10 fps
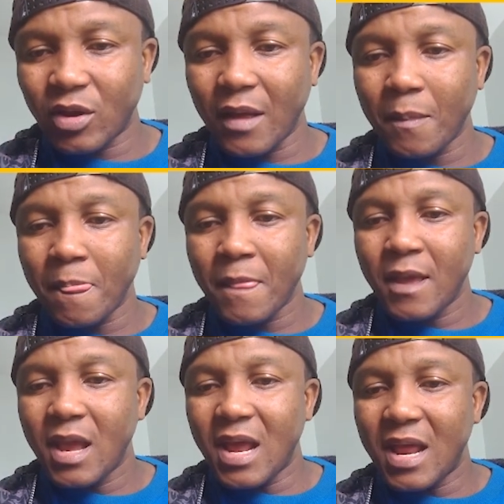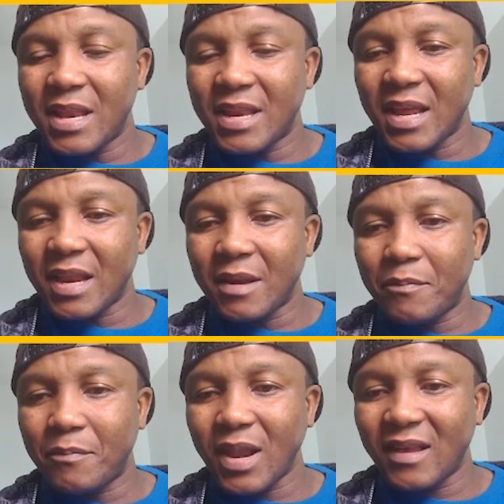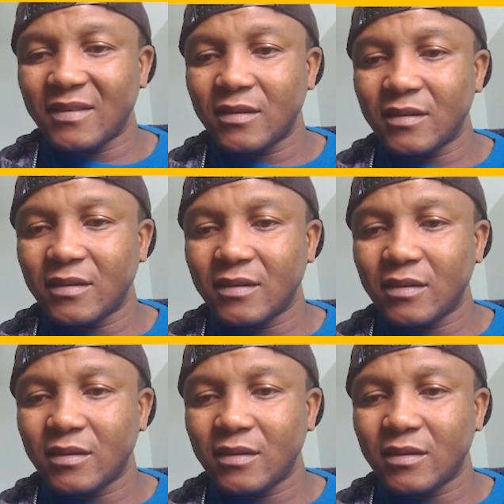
okay, and then plus